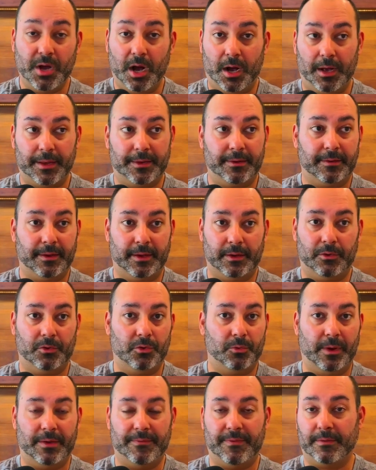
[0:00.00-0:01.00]
cut
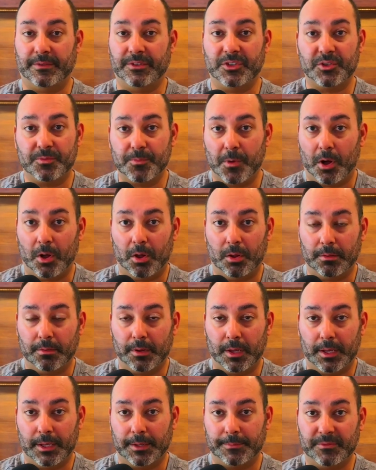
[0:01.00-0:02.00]
into a very
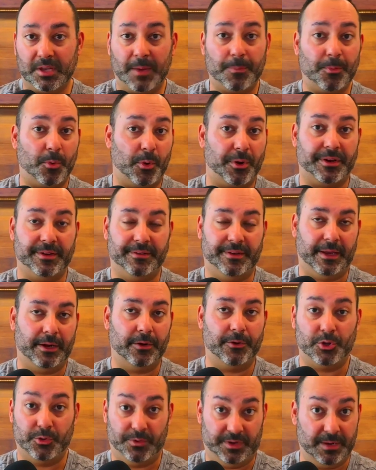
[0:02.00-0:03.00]
small Tupperware
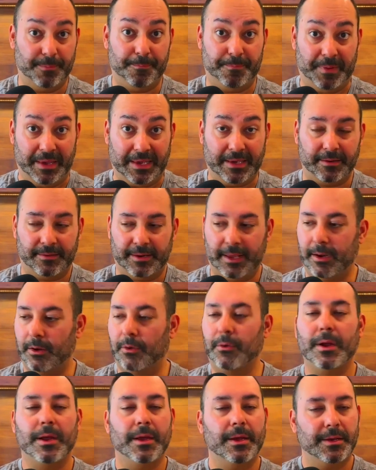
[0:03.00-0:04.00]
container. You need a big
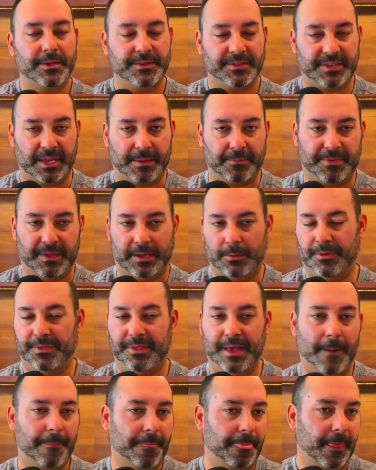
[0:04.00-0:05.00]
container. Same thing
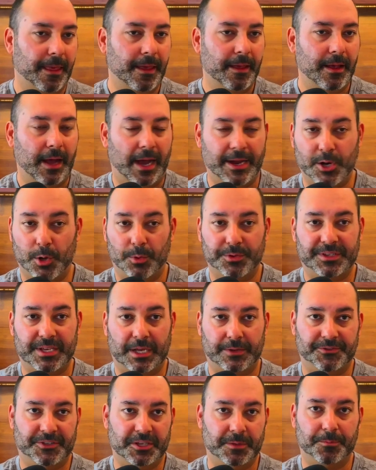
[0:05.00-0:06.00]
with that. I know it
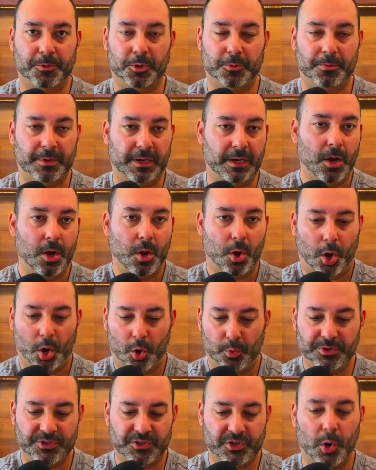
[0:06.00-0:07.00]
sounds simple, but
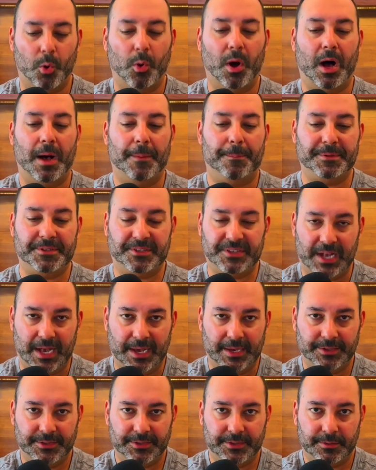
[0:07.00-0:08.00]
always go up a
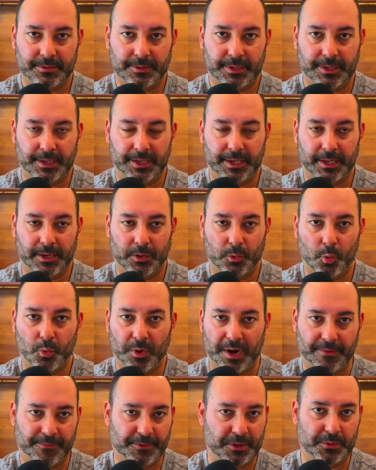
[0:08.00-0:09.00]
size in
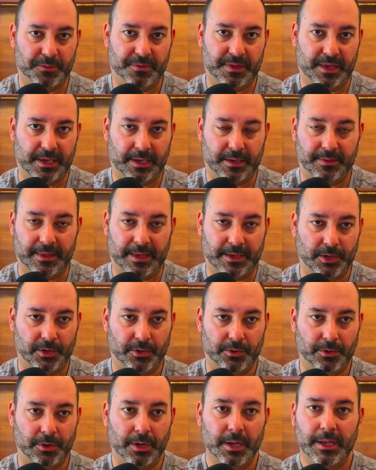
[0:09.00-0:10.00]
whatever you think that
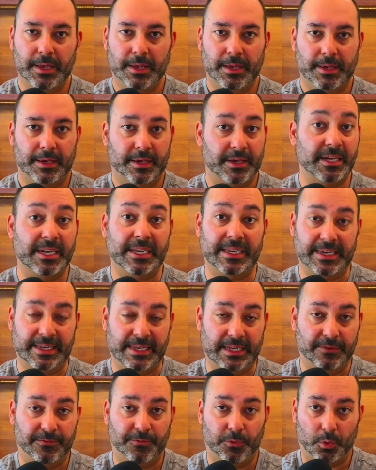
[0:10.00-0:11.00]
you're going to
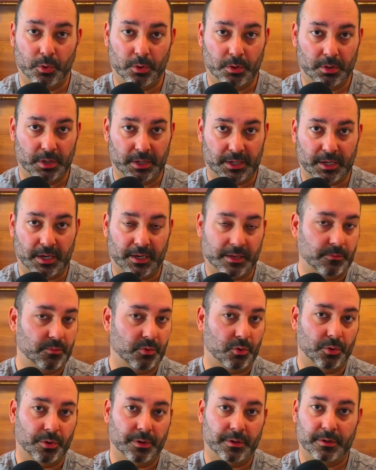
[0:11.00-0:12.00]
need for a
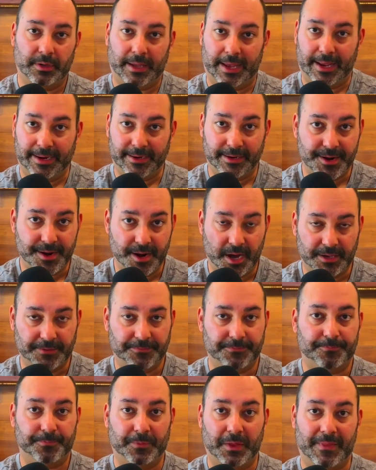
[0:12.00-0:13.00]
cutting board and a
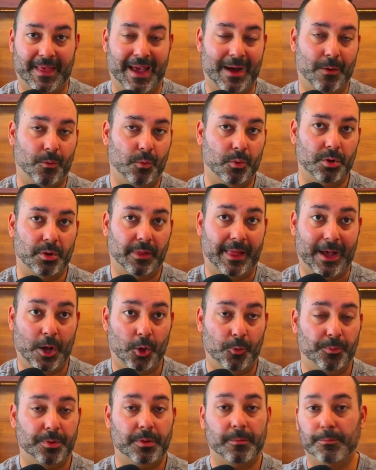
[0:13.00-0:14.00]
knife. And that will
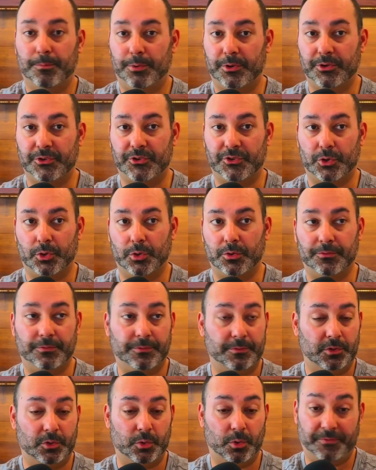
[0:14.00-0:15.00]
help
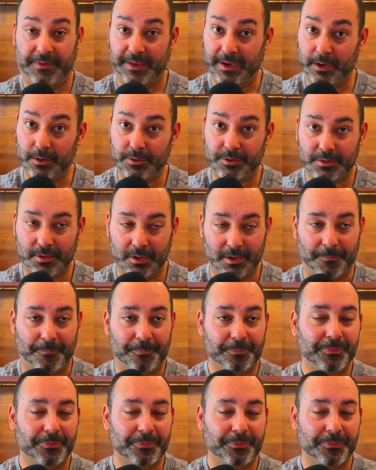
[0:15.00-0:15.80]
preserve your fingers